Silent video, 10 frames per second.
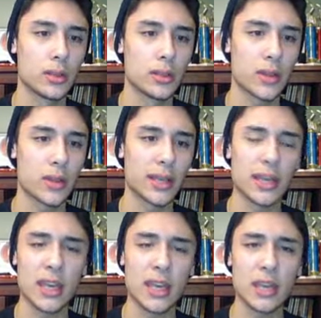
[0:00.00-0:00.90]
So I can
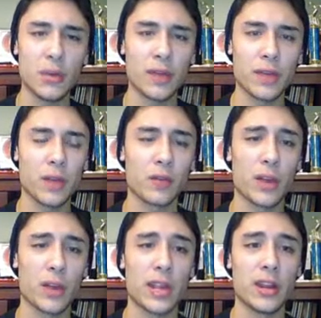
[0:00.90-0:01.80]
get a Heat Wave off
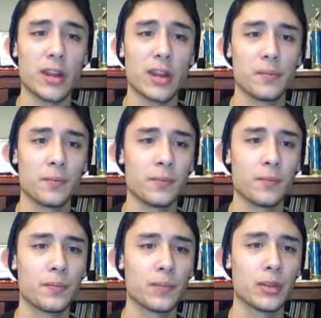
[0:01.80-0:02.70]
right here.
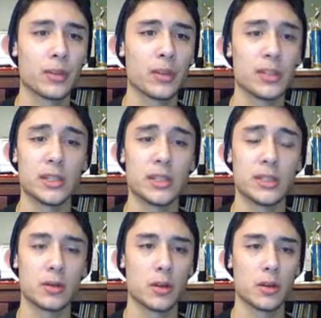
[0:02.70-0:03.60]
Which
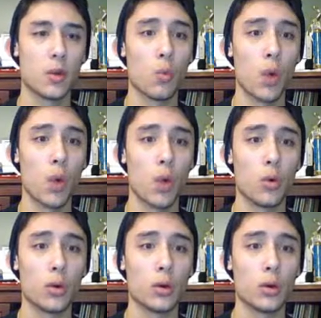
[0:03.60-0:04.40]
is... whoa.